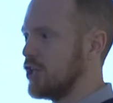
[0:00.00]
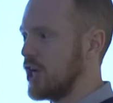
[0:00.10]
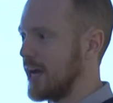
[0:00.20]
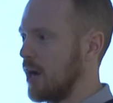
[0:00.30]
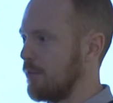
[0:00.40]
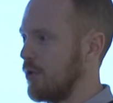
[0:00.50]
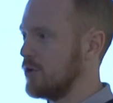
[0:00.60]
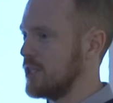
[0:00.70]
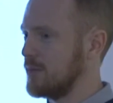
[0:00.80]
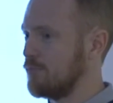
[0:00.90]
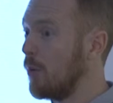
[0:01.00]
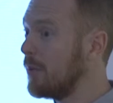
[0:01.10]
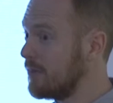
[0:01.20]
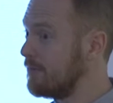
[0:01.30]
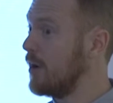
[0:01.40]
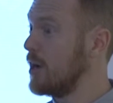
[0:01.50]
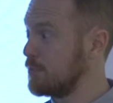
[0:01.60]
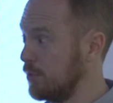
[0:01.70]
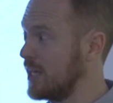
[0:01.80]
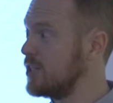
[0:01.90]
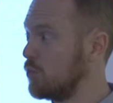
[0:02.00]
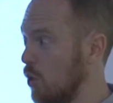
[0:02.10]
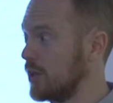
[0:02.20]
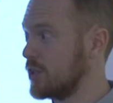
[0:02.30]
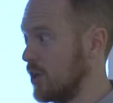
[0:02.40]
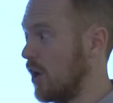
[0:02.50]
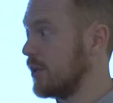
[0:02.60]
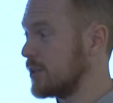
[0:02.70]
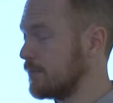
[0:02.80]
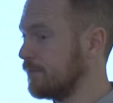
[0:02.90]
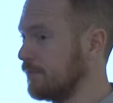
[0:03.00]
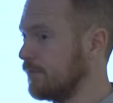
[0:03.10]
and the checkout process is probably the first place you'd want to start.